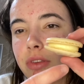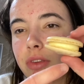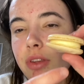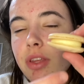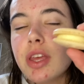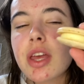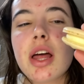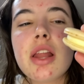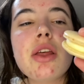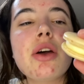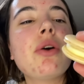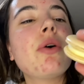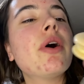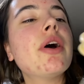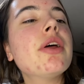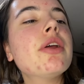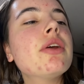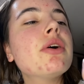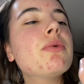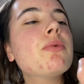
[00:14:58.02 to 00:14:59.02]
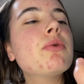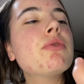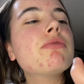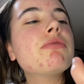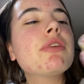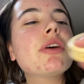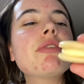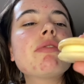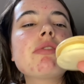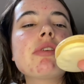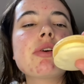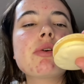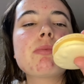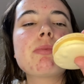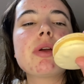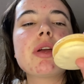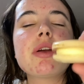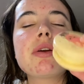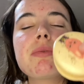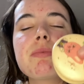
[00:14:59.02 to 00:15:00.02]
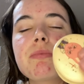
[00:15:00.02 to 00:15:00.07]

Yellow. I don't know what flavor it'll be.